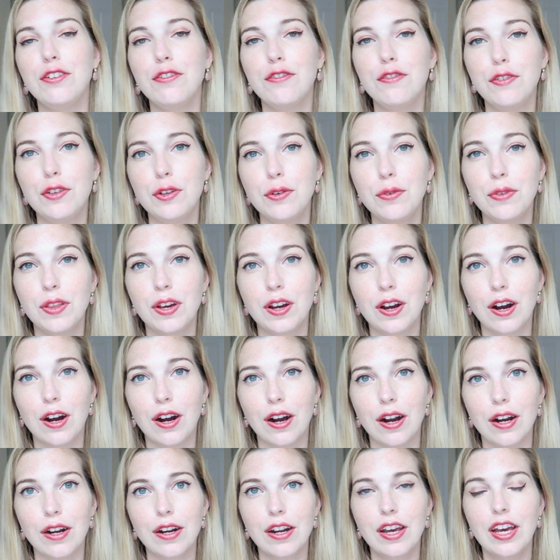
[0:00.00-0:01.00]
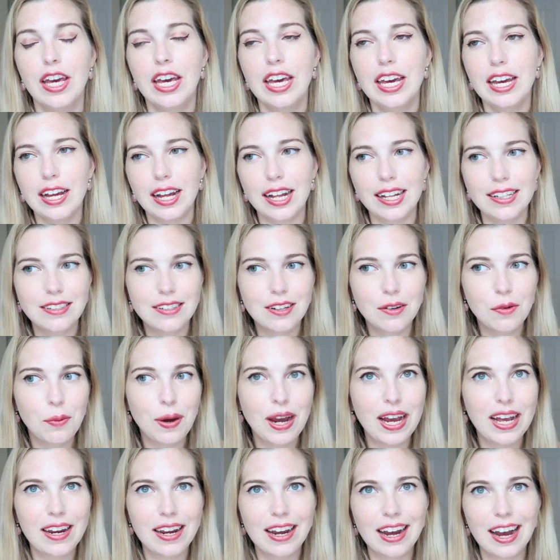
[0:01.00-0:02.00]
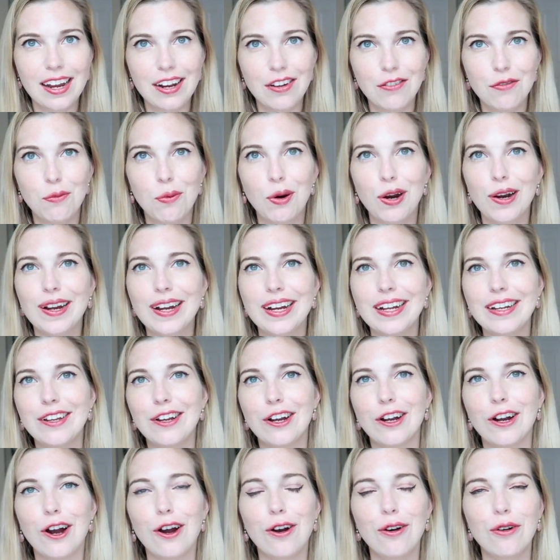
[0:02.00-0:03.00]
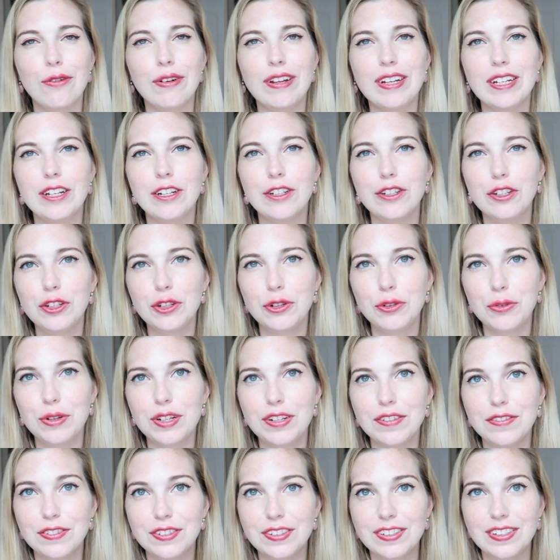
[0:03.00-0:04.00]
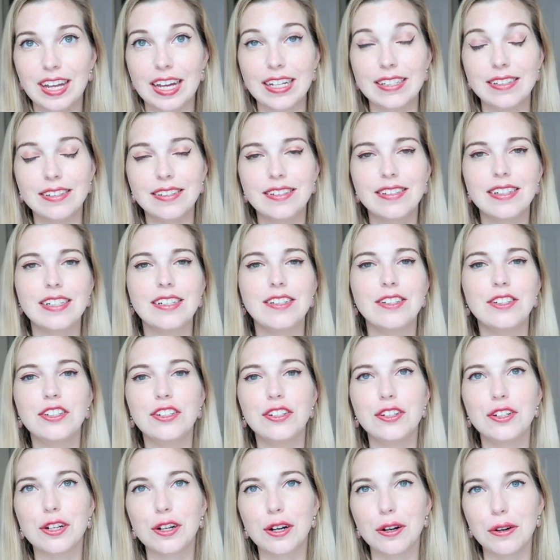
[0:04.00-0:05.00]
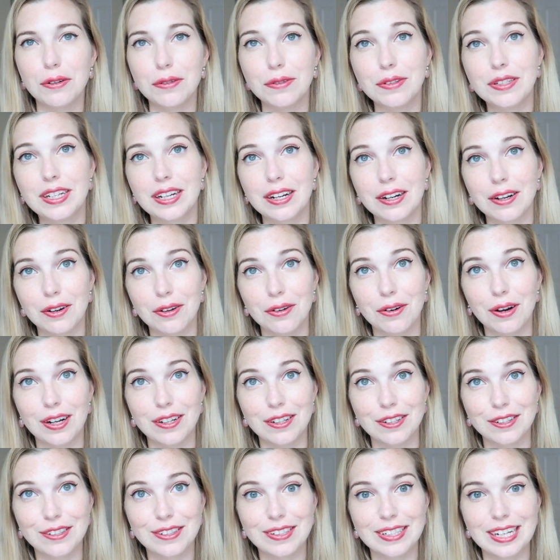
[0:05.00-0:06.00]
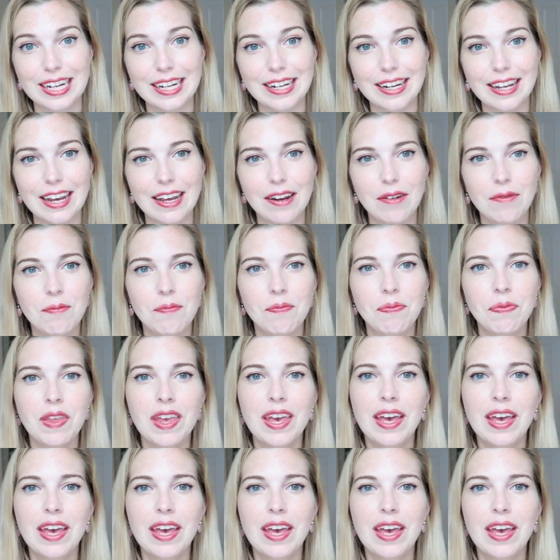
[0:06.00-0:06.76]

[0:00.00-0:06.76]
you view the card. It's a way to kind of work in your own intuitive sense into your own tarot understanding.